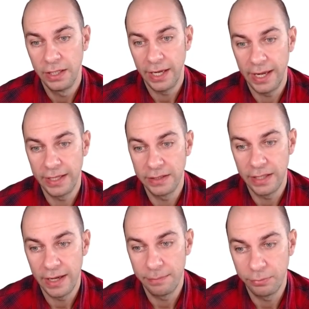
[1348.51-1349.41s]
and
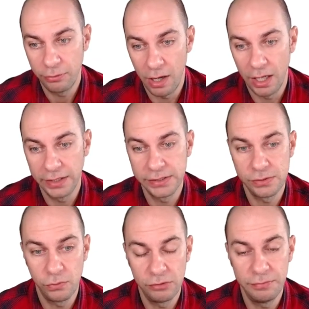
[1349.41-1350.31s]
their price
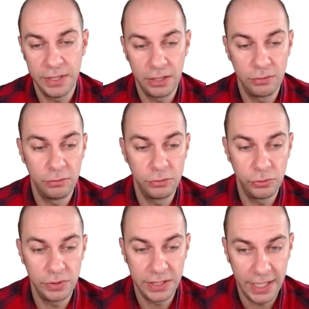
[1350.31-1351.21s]
will be equal
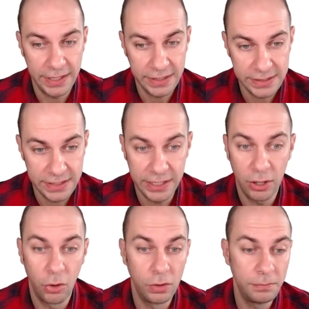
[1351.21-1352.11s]
to the ADC,
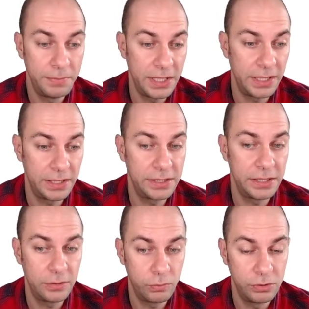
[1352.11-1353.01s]
albeit
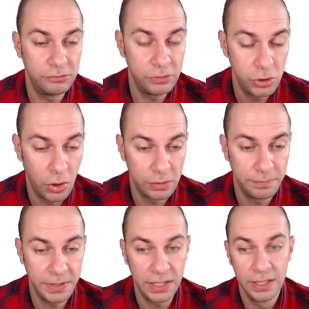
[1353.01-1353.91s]
it will not
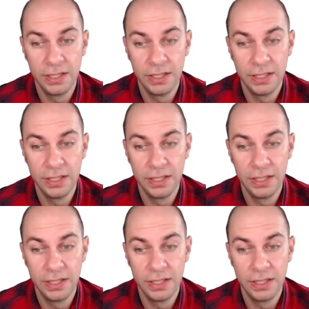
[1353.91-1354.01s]
be